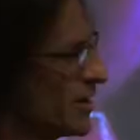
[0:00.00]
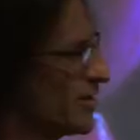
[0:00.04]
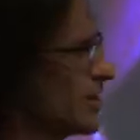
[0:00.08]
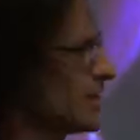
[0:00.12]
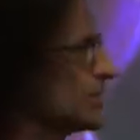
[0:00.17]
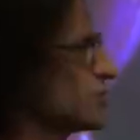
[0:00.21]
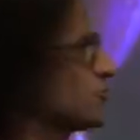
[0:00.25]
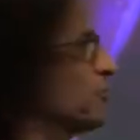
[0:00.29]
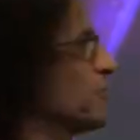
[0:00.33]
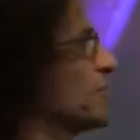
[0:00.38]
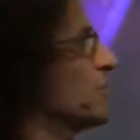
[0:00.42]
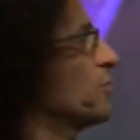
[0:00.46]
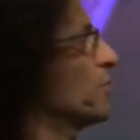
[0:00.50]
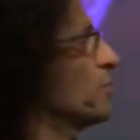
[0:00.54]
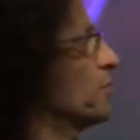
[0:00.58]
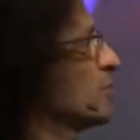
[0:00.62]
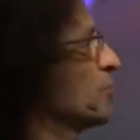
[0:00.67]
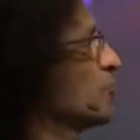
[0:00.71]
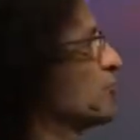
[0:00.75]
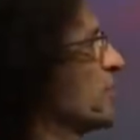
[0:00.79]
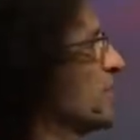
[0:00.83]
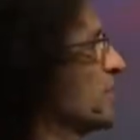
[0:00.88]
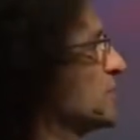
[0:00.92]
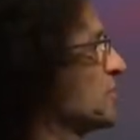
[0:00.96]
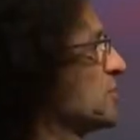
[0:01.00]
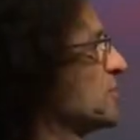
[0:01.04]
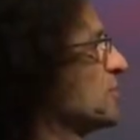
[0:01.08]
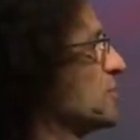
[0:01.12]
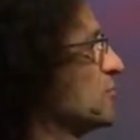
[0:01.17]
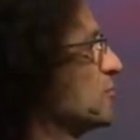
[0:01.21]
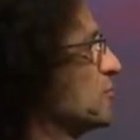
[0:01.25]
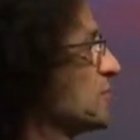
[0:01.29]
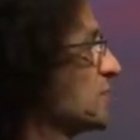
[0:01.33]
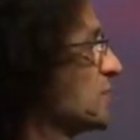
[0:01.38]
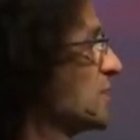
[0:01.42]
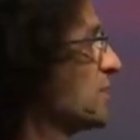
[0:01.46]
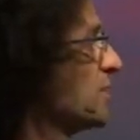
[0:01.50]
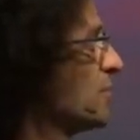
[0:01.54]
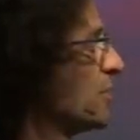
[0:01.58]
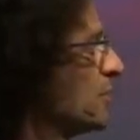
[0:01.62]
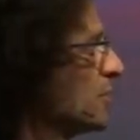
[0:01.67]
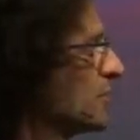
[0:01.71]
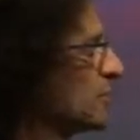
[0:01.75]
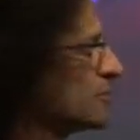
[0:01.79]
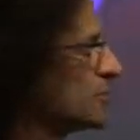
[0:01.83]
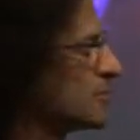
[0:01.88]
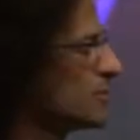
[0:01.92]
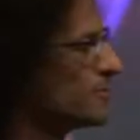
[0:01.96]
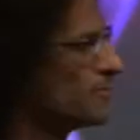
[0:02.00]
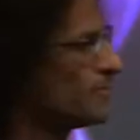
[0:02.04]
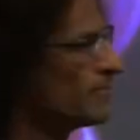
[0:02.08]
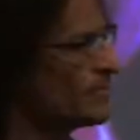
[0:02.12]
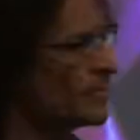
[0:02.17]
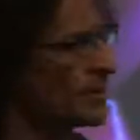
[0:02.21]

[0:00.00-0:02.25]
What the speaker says: And that's really what we're trying to do with zeebox.